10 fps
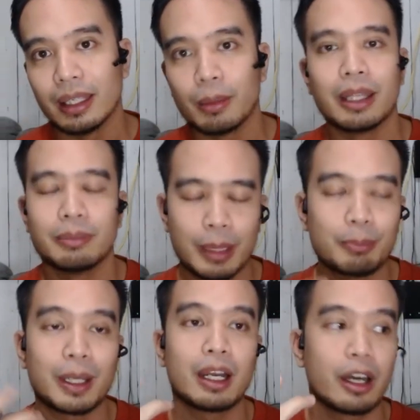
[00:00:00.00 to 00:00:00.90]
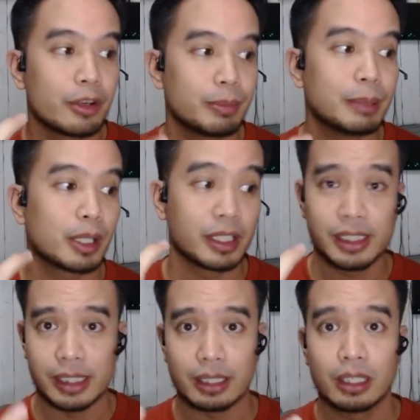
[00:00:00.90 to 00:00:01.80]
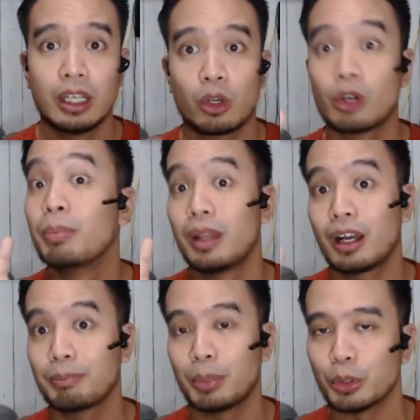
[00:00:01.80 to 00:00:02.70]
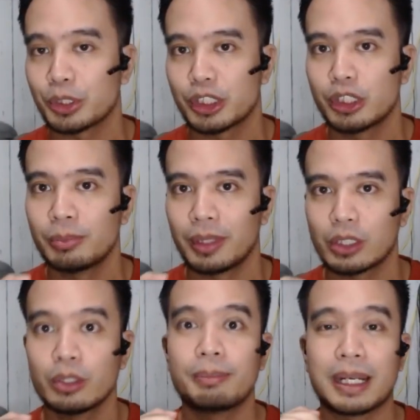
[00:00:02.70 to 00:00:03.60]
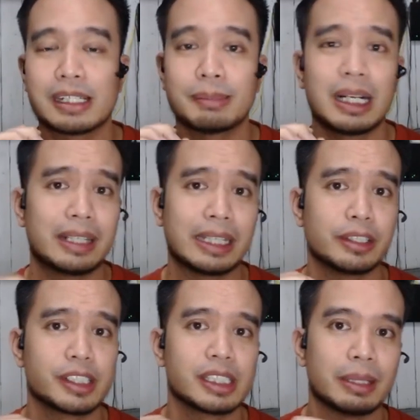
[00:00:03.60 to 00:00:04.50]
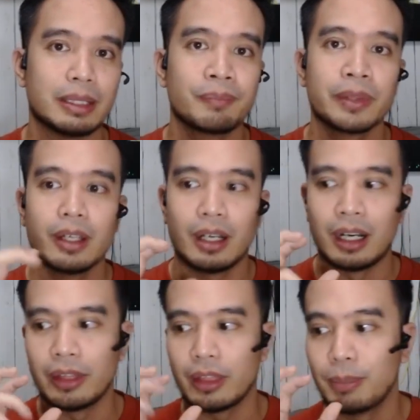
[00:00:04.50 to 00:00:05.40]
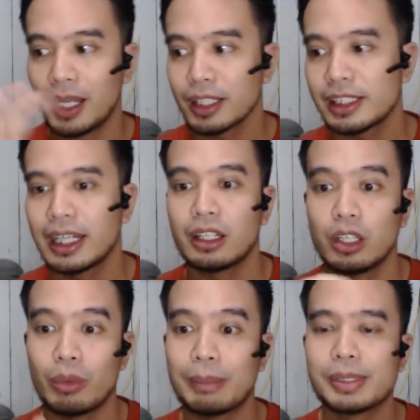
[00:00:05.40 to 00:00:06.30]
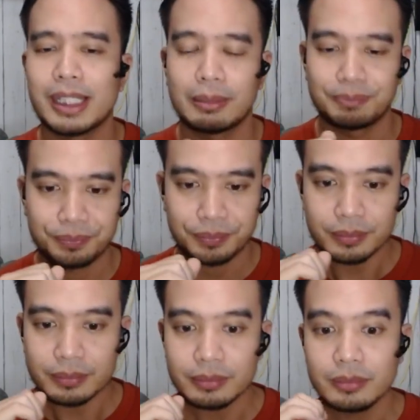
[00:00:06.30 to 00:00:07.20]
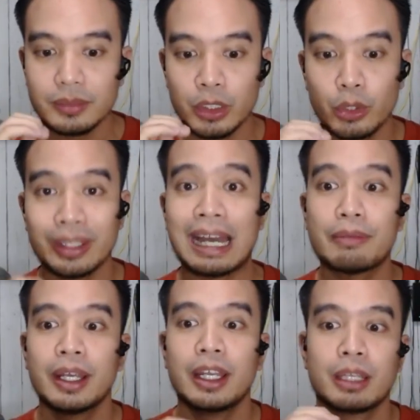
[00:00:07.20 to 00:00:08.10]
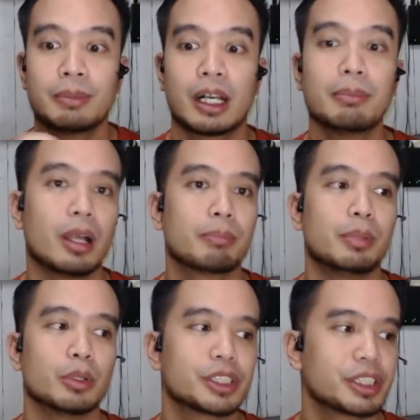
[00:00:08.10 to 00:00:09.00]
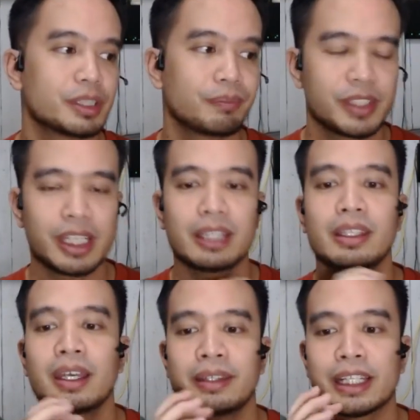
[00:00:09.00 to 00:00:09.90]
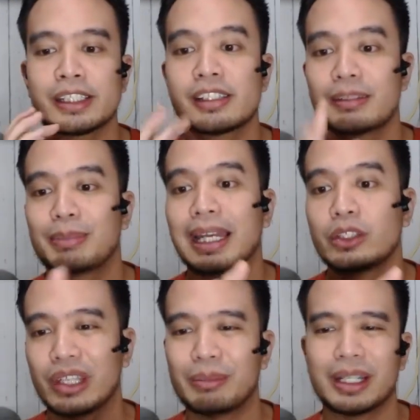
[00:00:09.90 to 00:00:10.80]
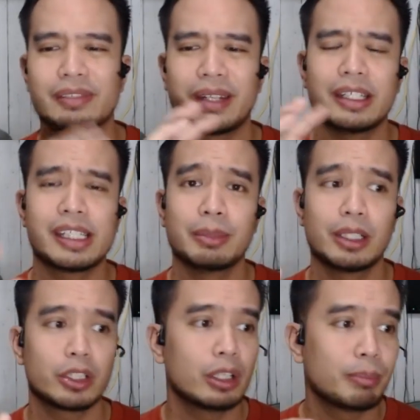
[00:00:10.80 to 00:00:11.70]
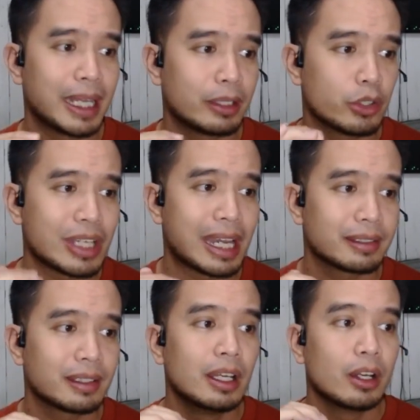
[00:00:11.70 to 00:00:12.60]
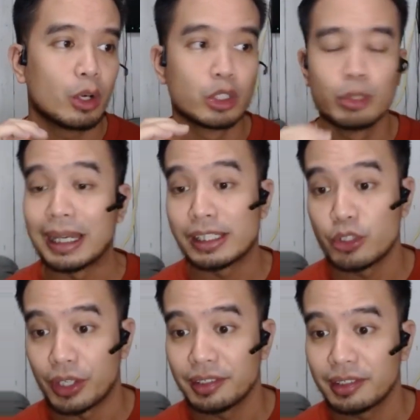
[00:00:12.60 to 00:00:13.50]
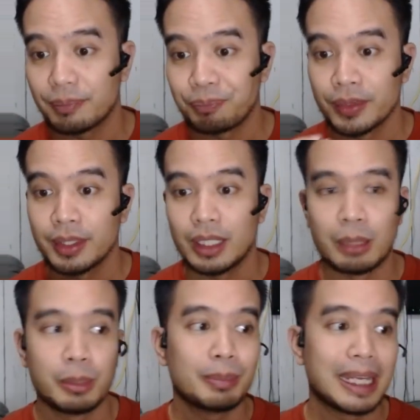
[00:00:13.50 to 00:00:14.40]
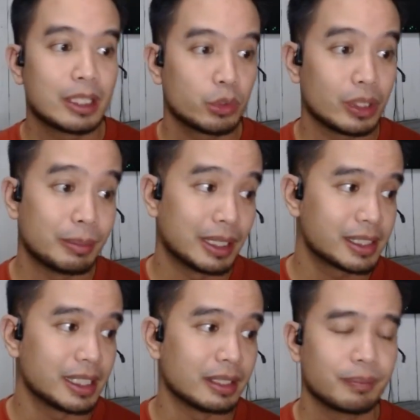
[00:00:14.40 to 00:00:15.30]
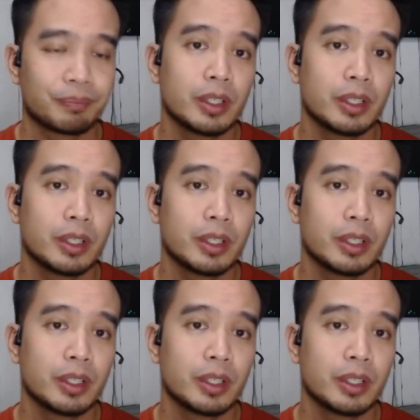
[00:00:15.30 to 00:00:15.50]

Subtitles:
Diba? And para other people can see it. Or blog posts. Ito para sa mga writers naman. On the blog site, on the website, you can have yung mga blog posts. Second, next is replying to emails. Very similar to replying to chats or to messages. Replying to emails din.